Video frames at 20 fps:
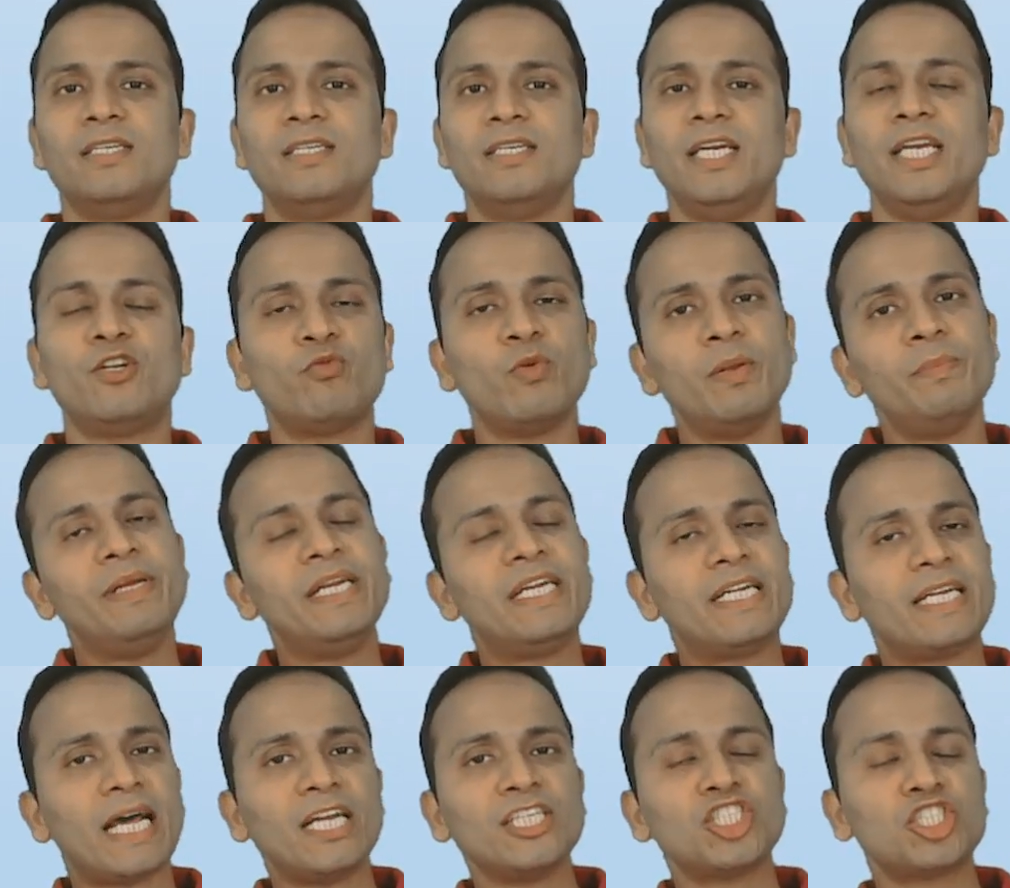it will be
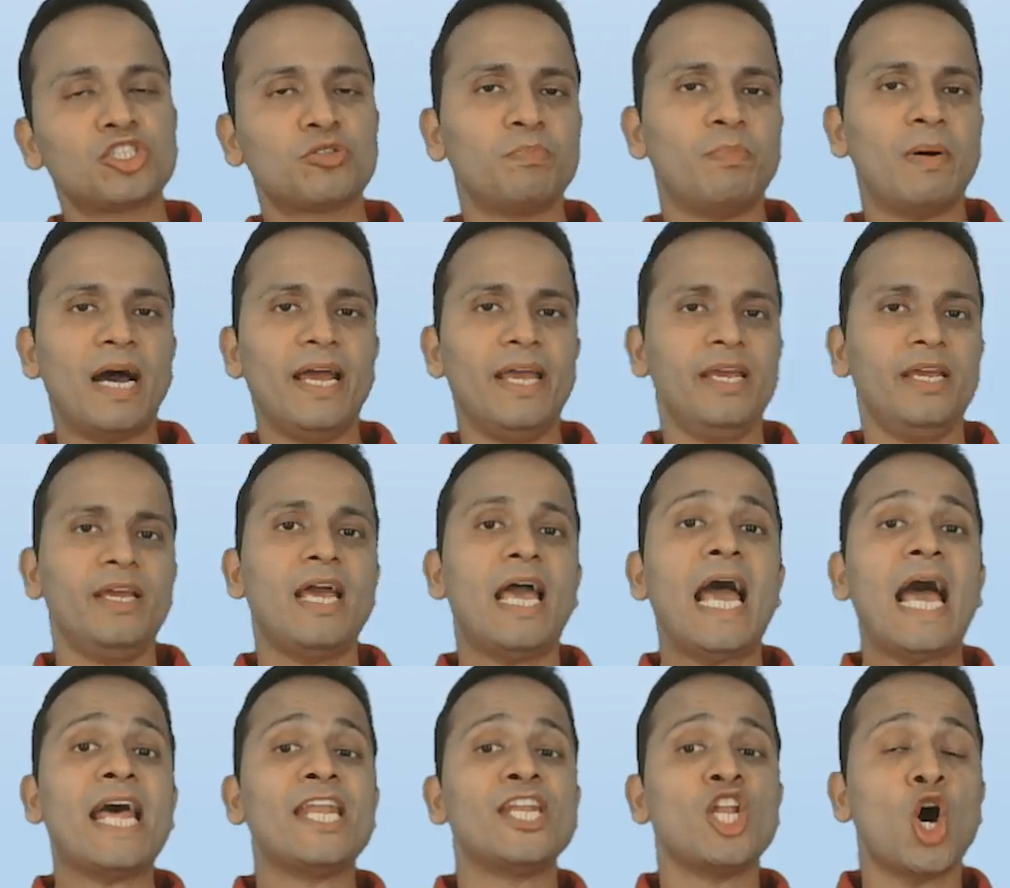touched by
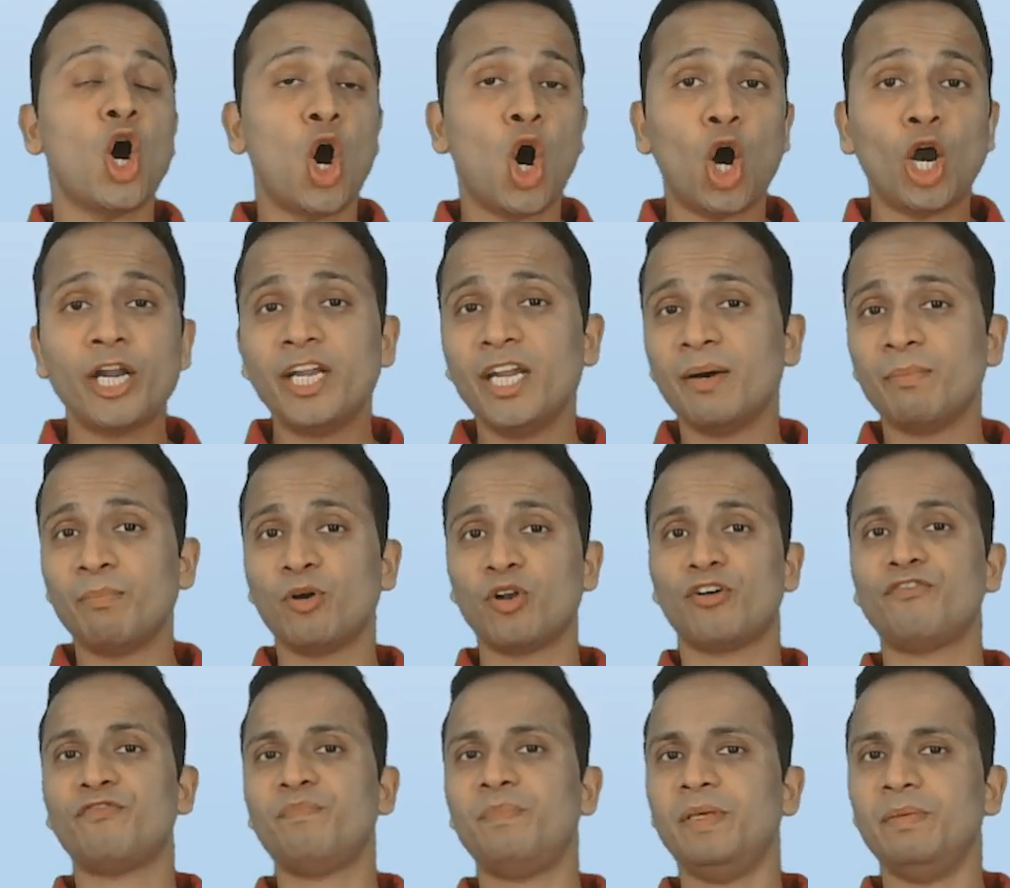an odd number
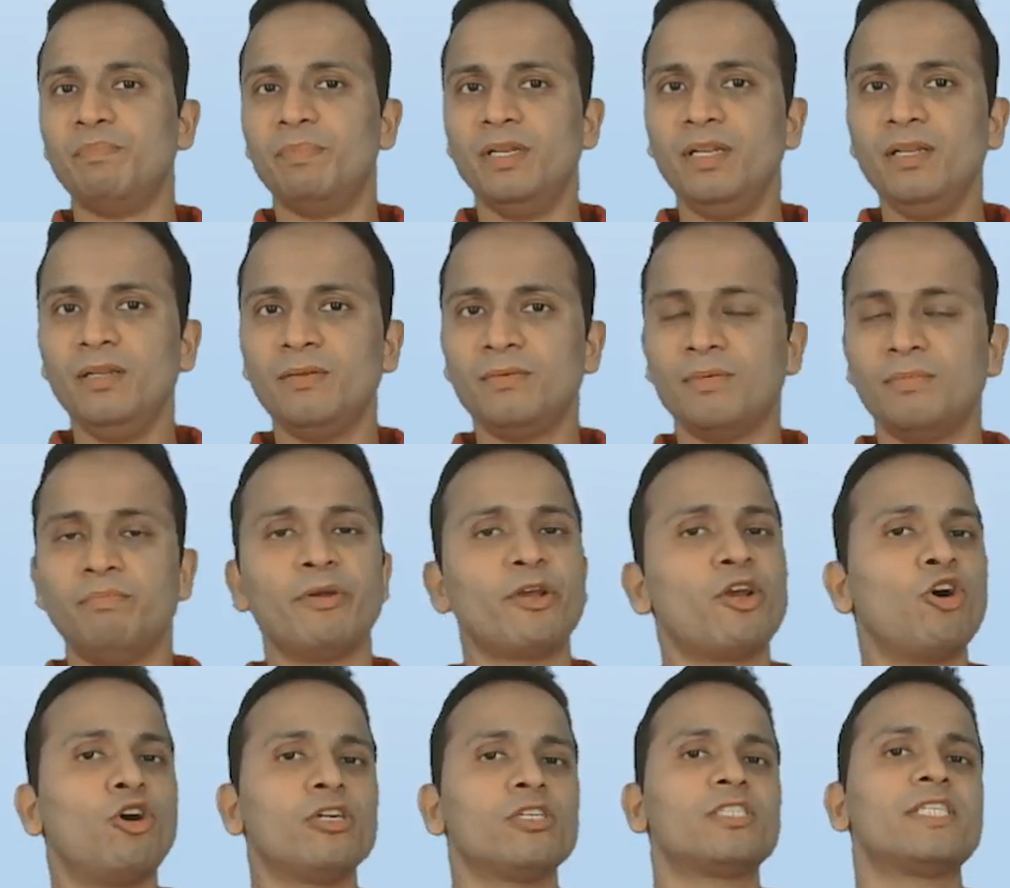of people
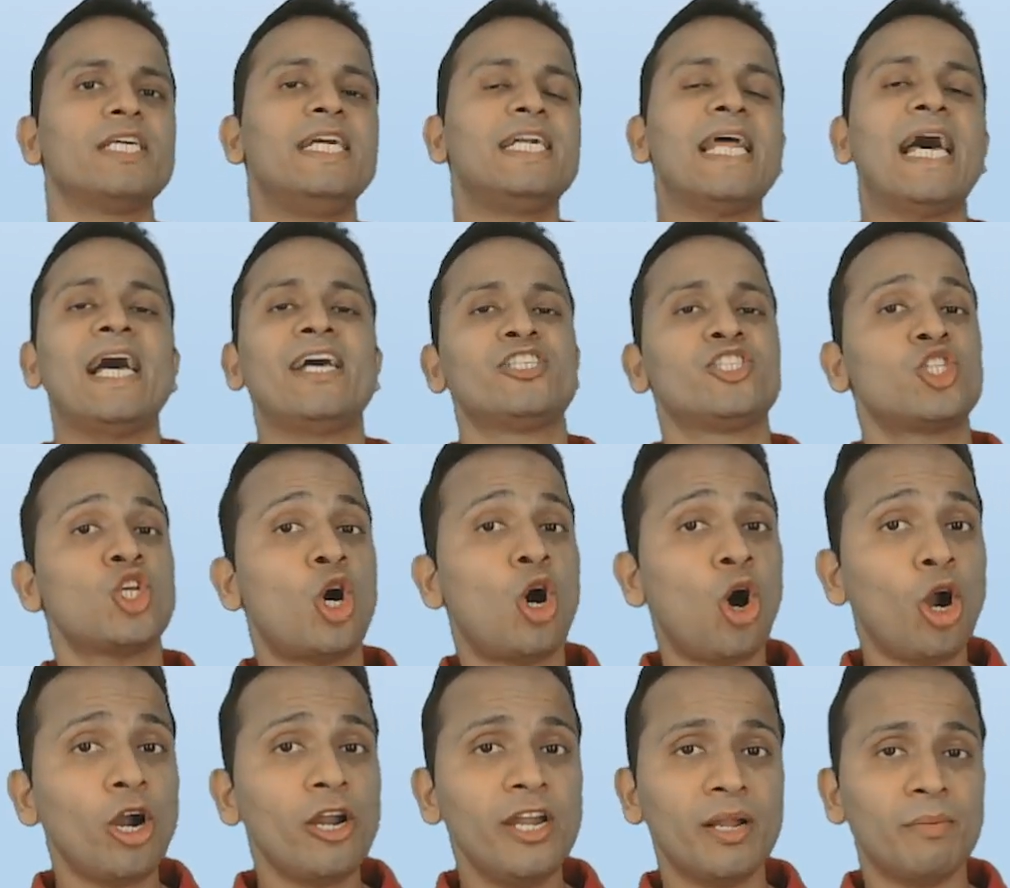because it has
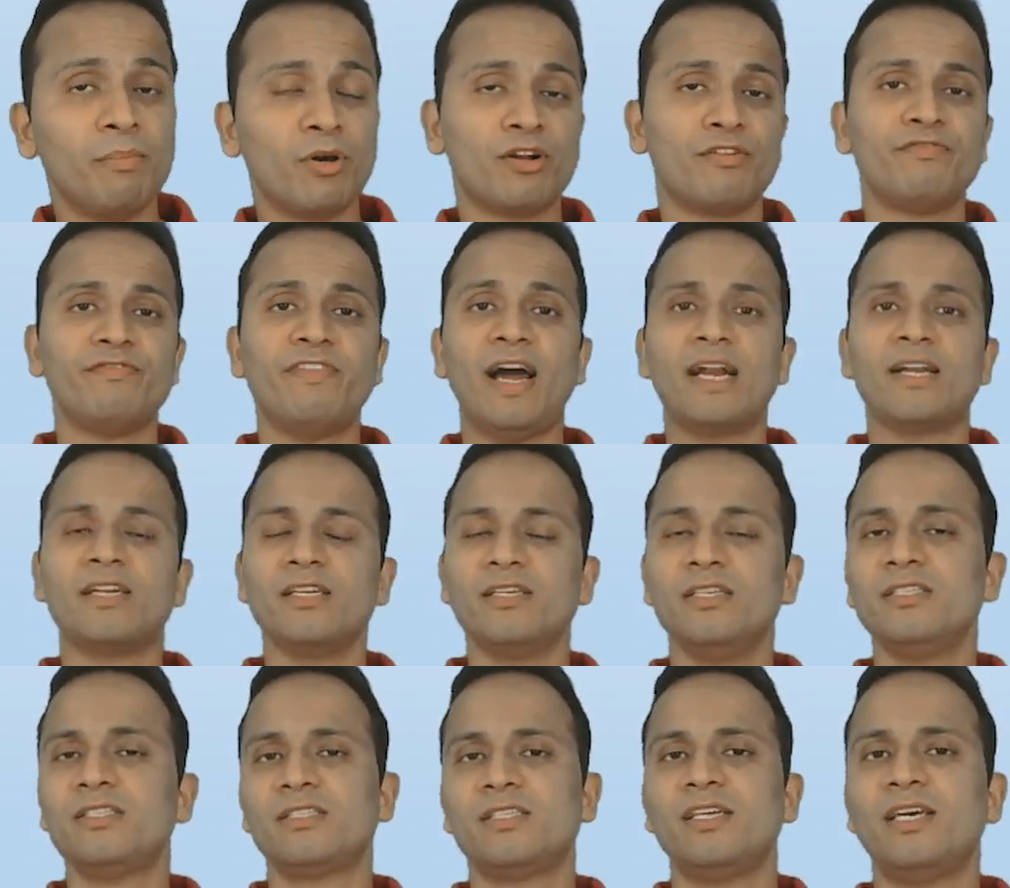odd number of
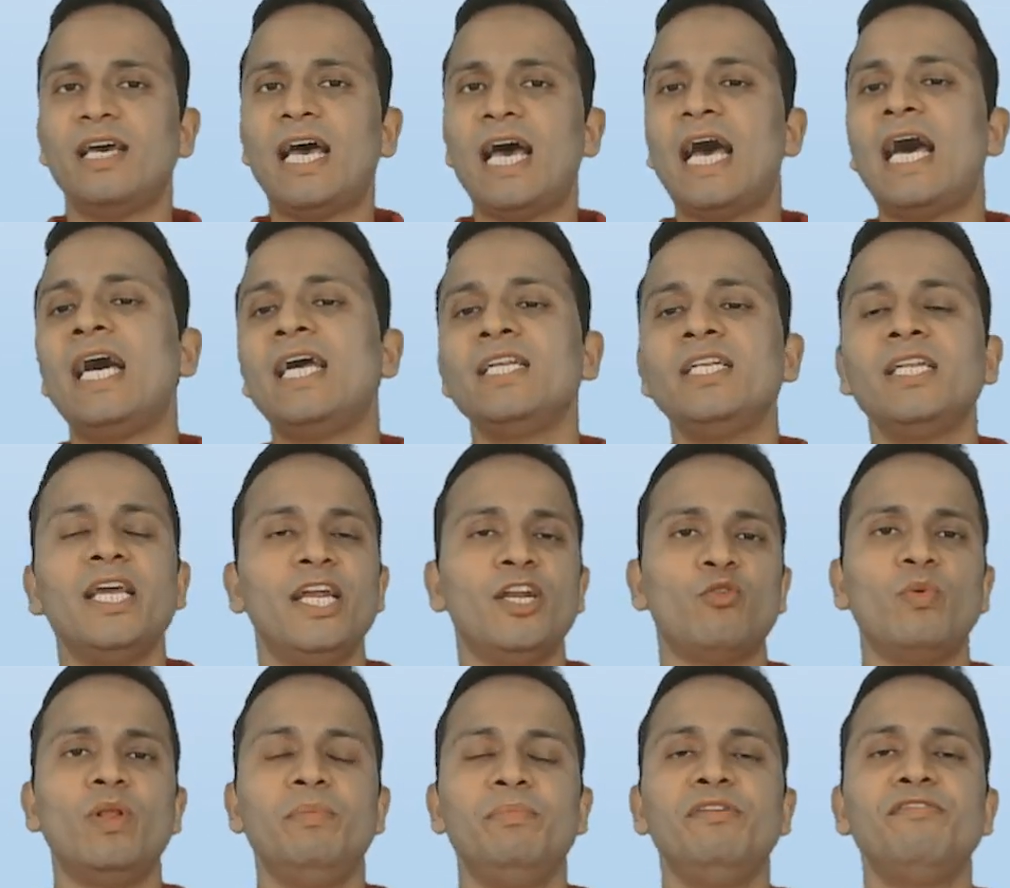factors and it
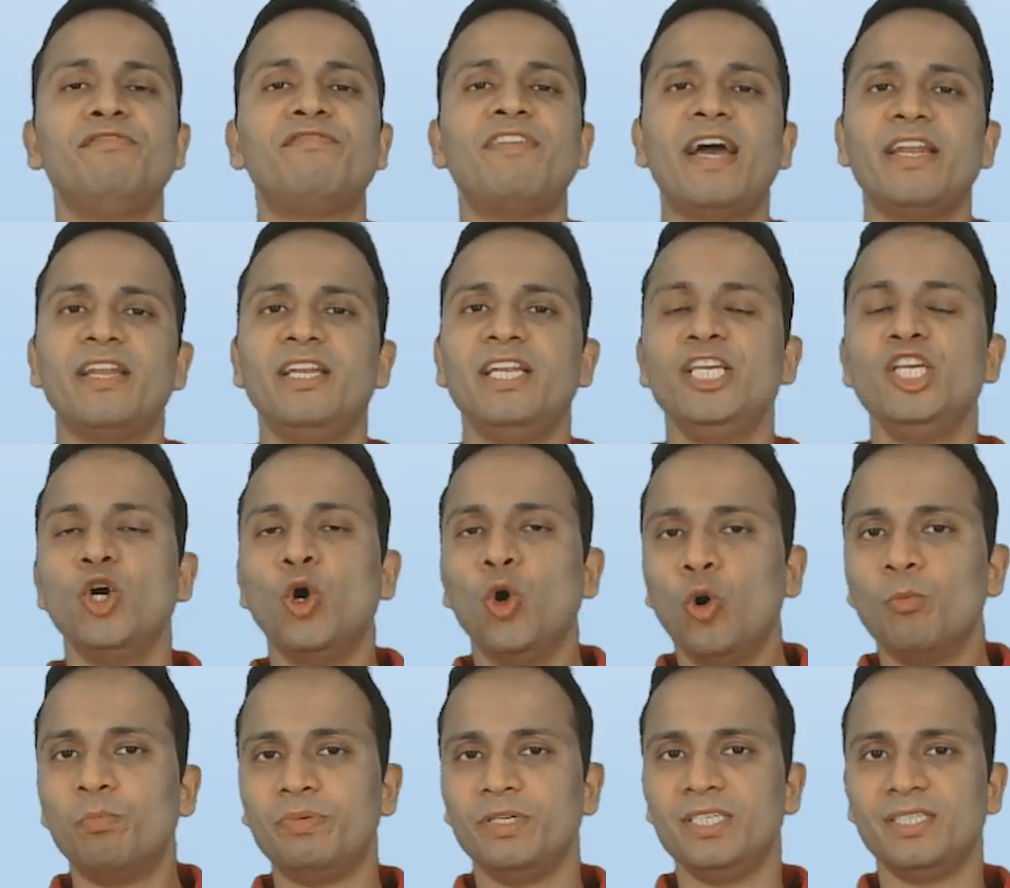will be finally
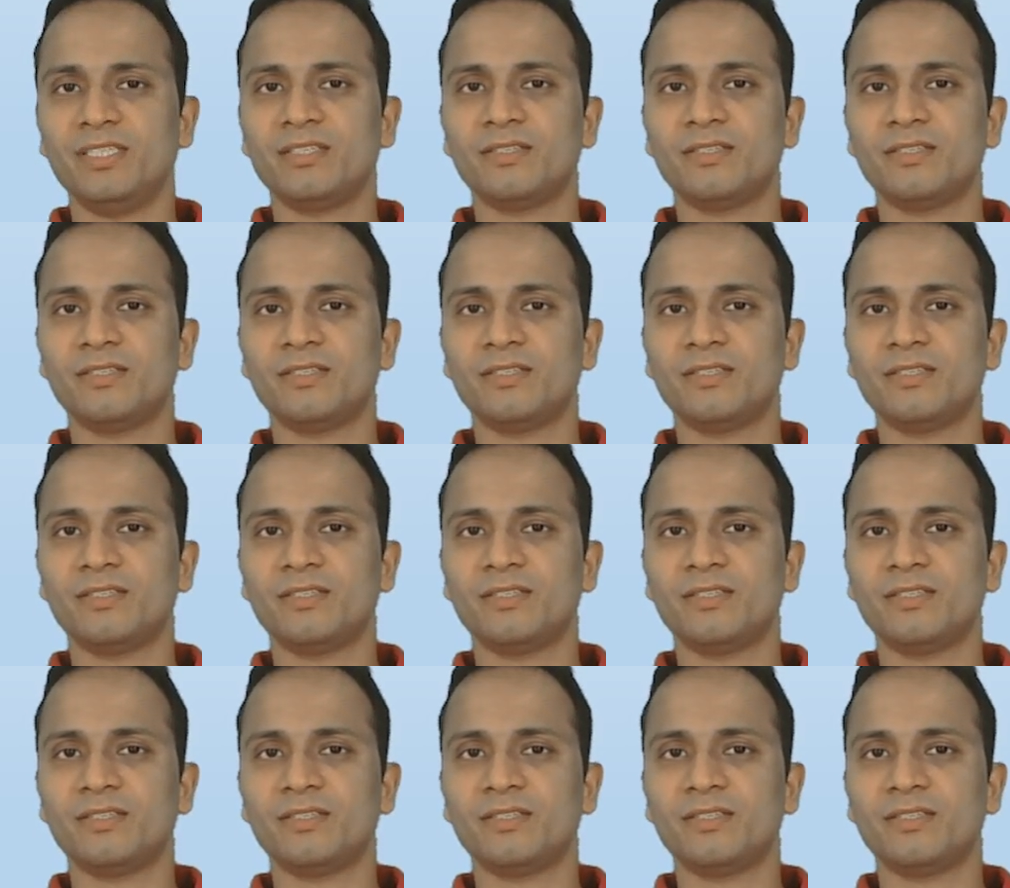opened.